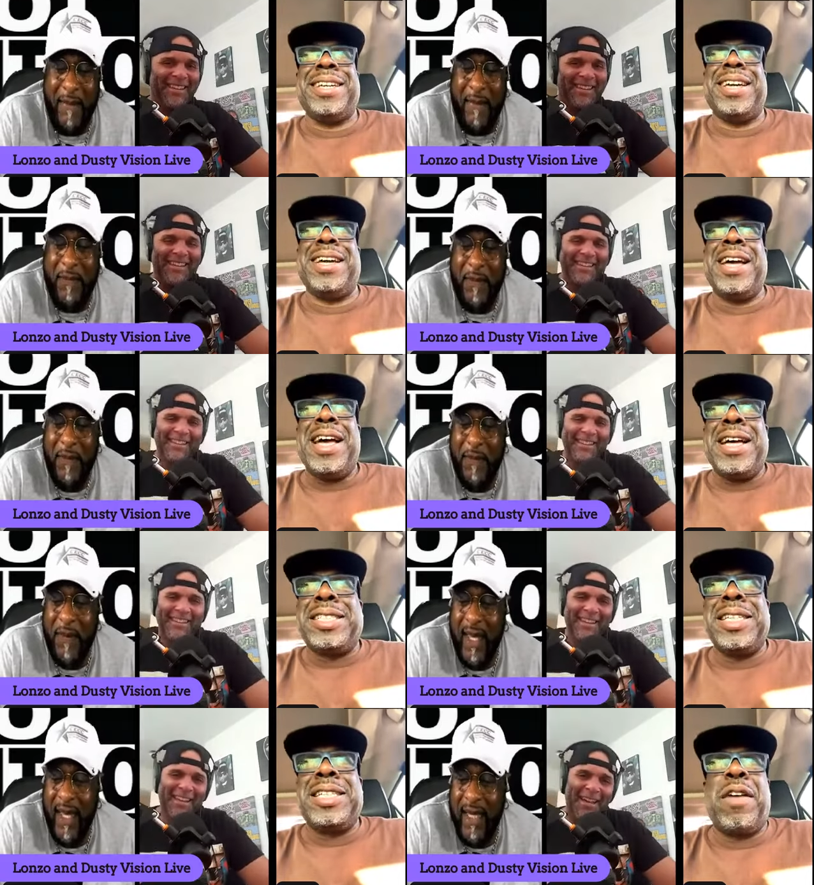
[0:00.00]
Speaker 1: yeah. It's
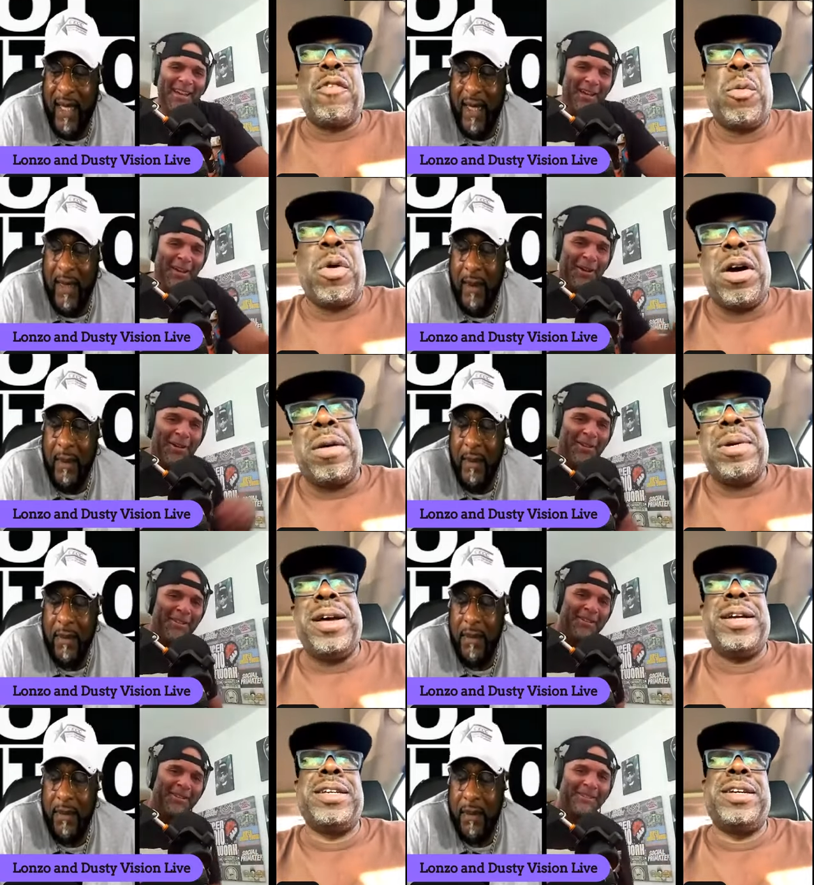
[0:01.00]
a different world,
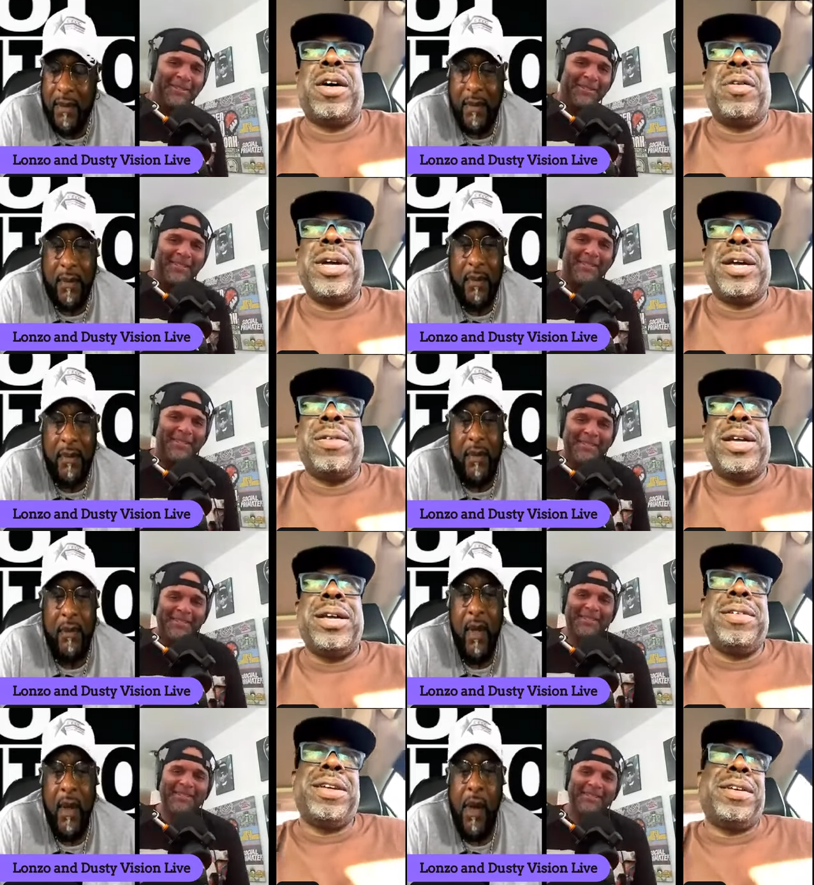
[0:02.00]
man. You know, we we
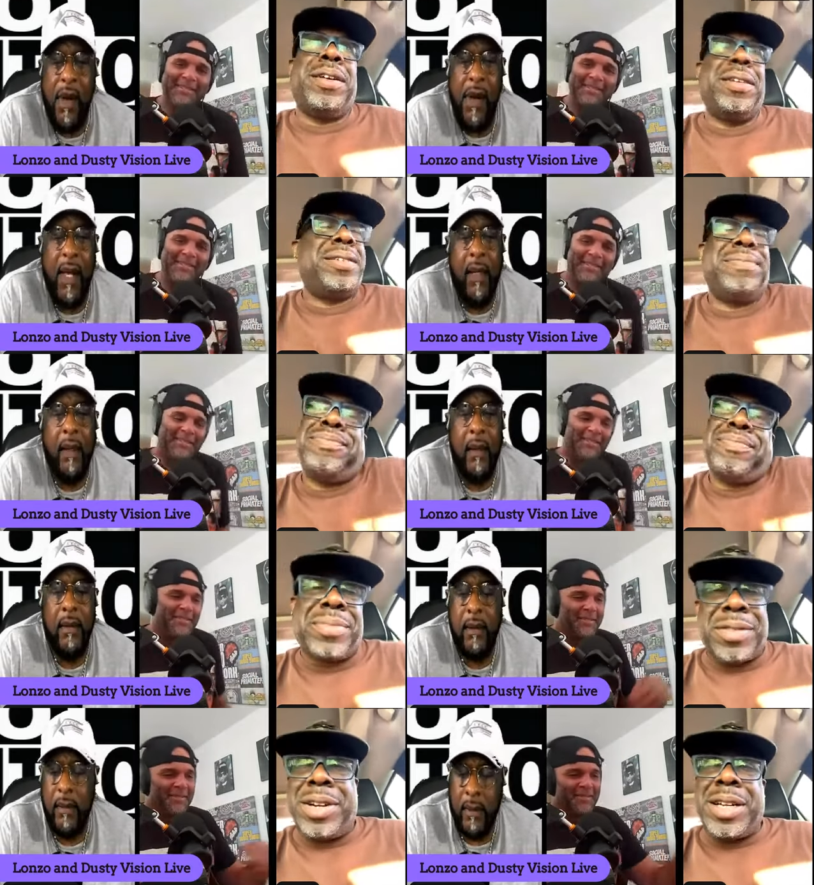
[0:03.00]
you know
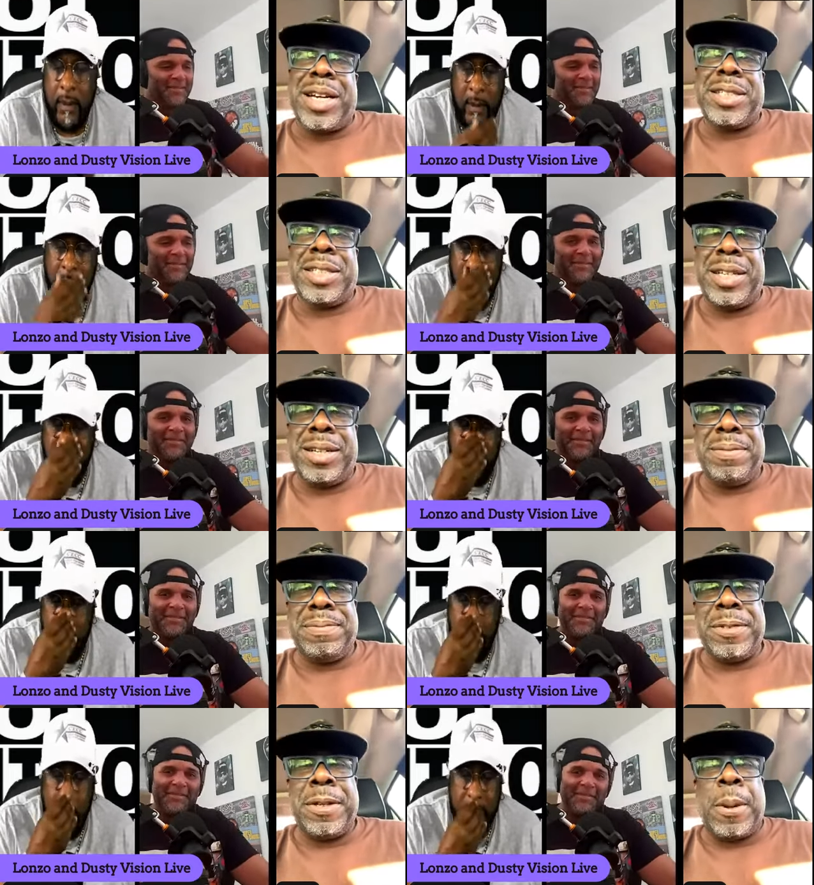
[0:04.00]
what can I say?
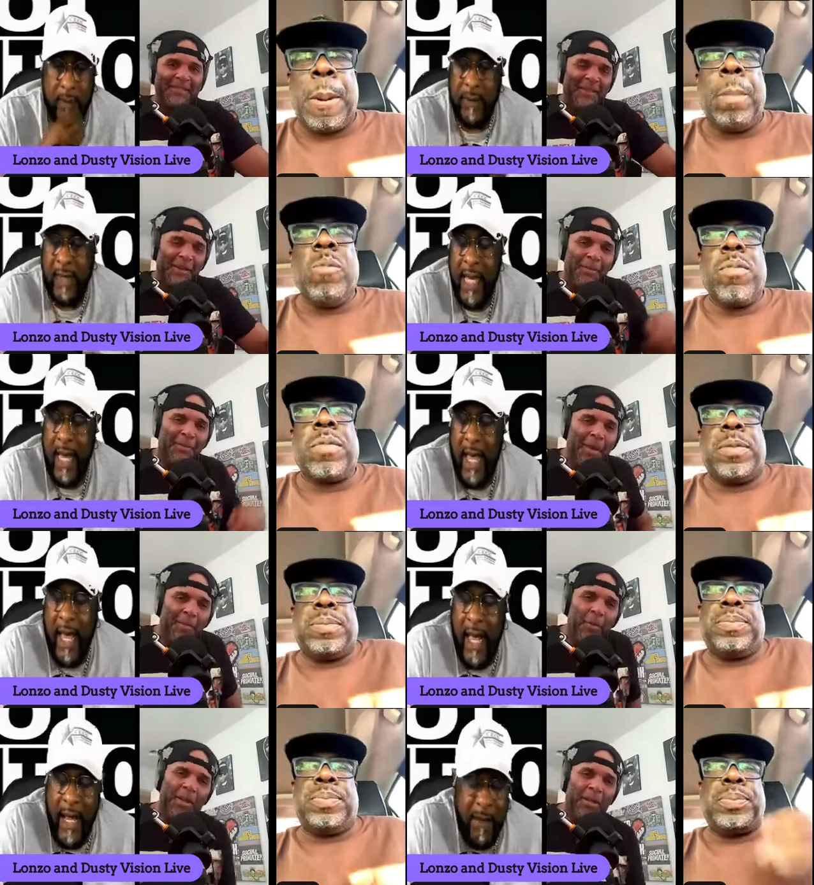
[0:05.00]

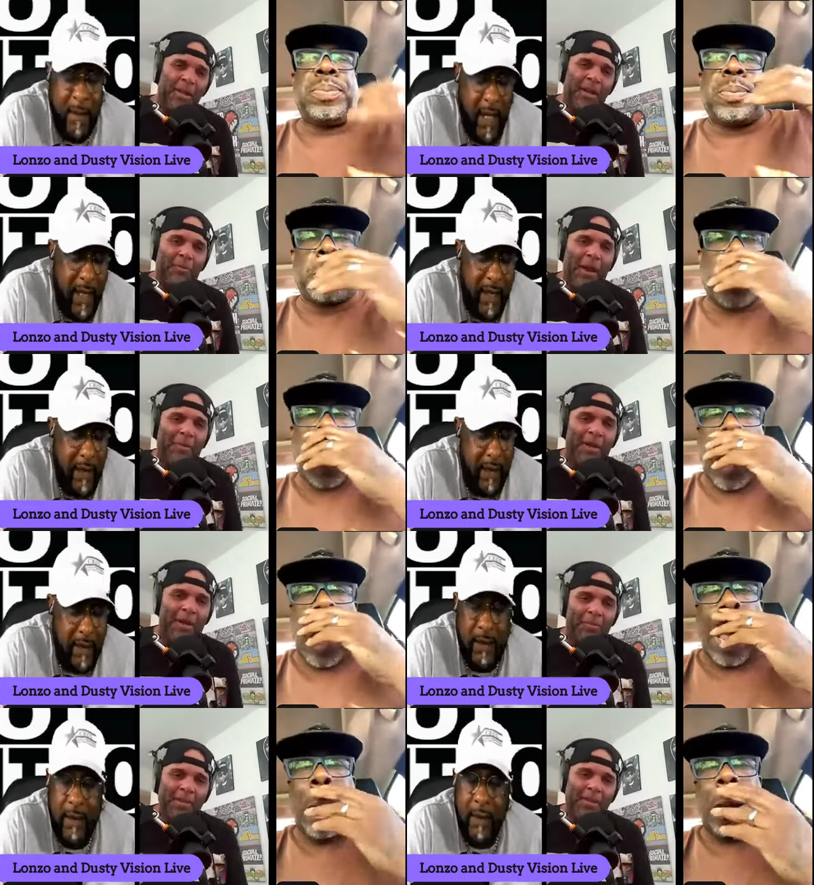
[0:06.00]
Speaker 2: Maybe we can uh, wrap it
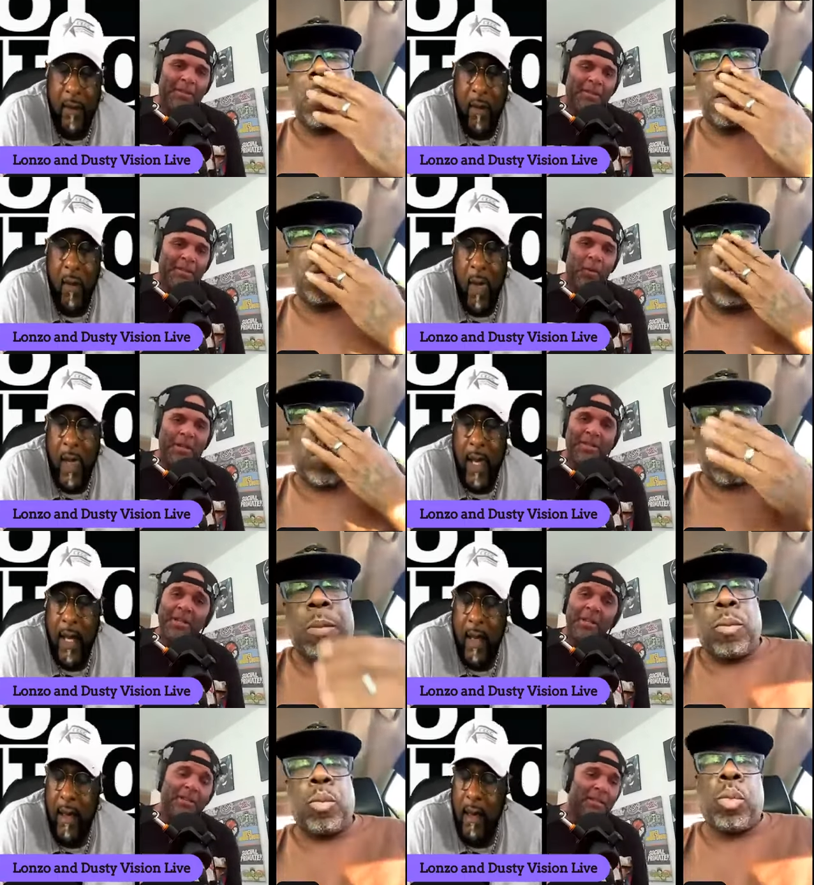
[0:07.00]
up with this
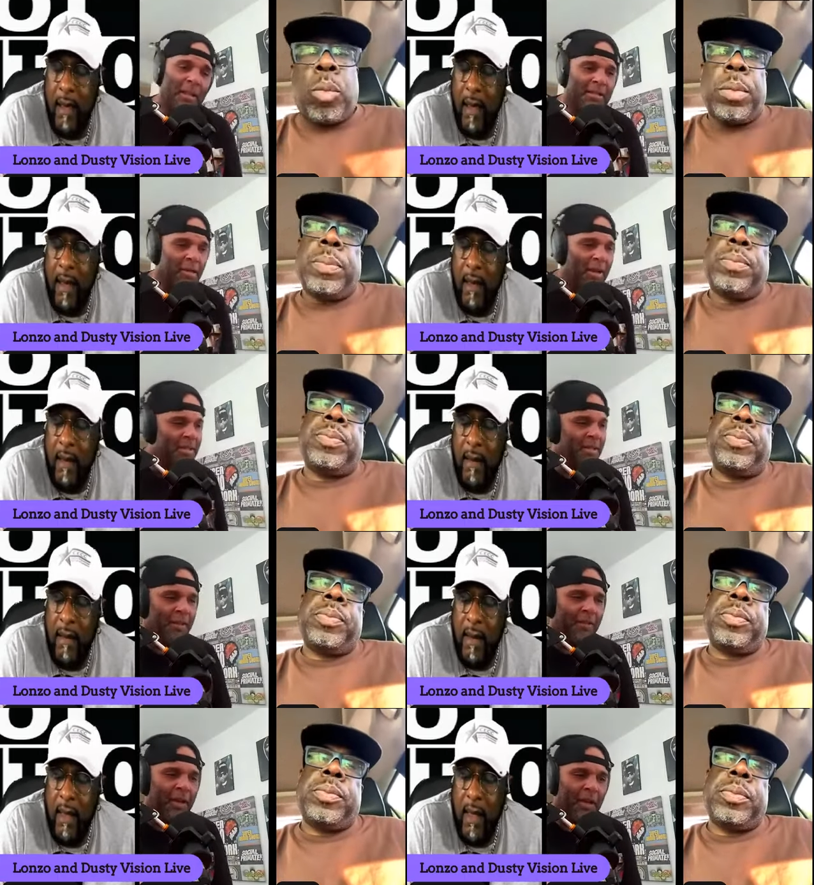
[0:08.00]
question, unless Lonzo has
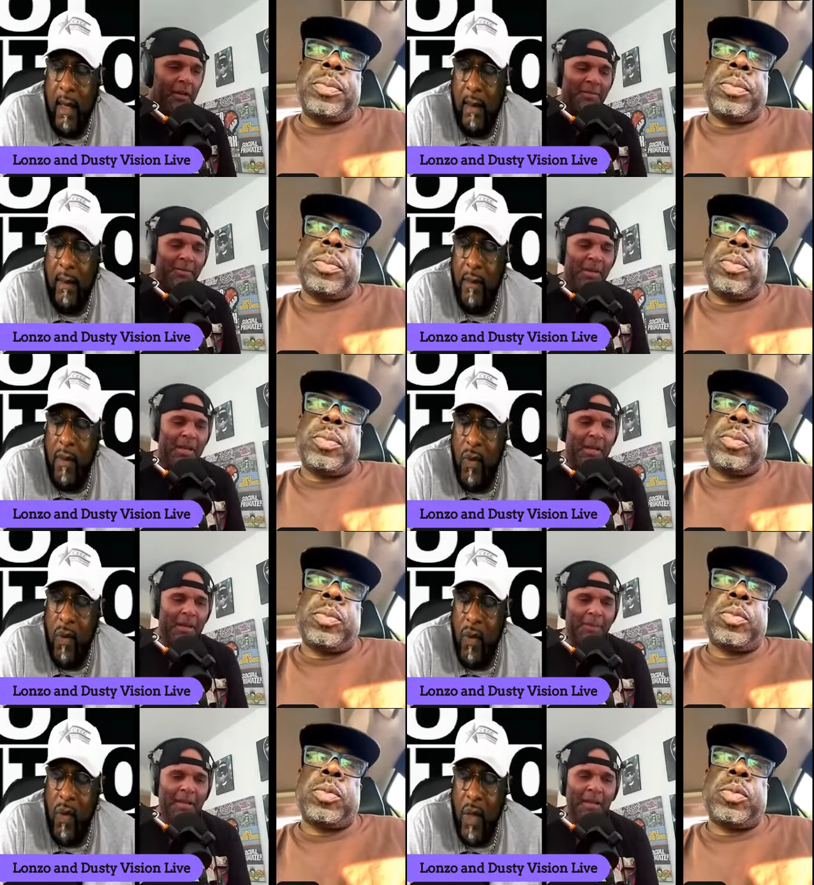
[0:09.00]
anything else. But
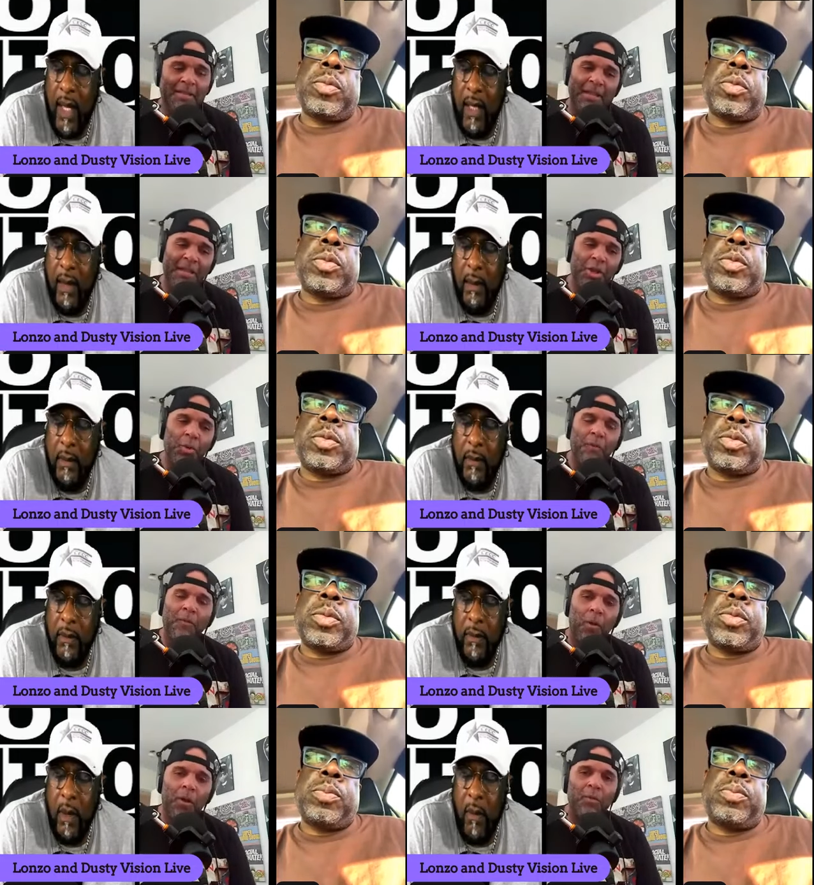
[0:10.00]
um, King T, you've
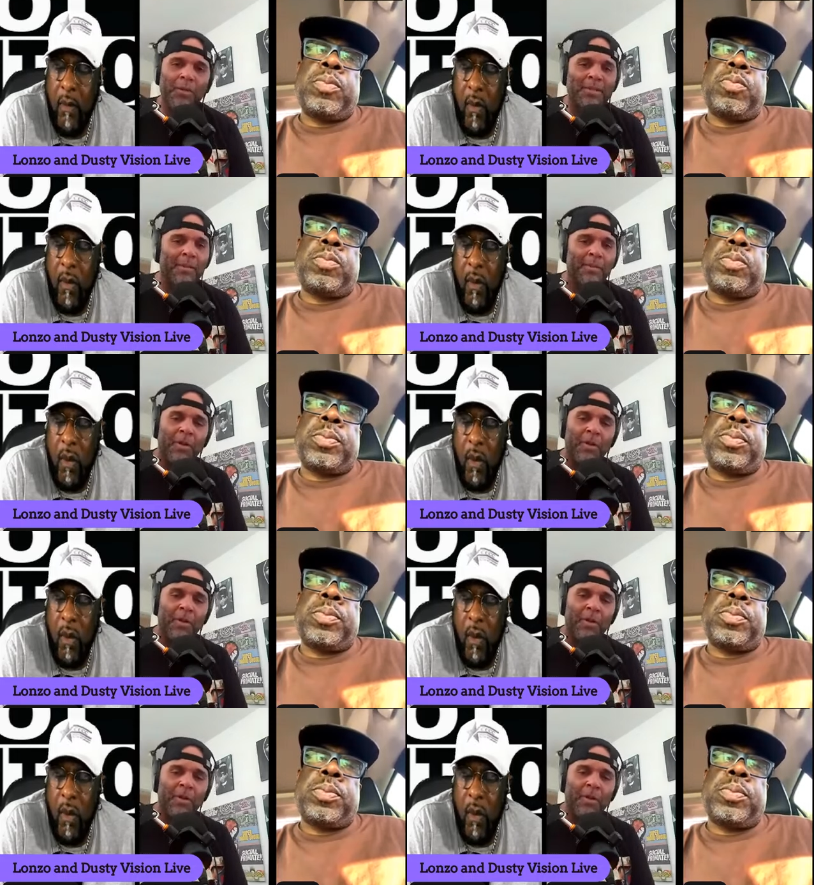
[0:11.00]
worked with some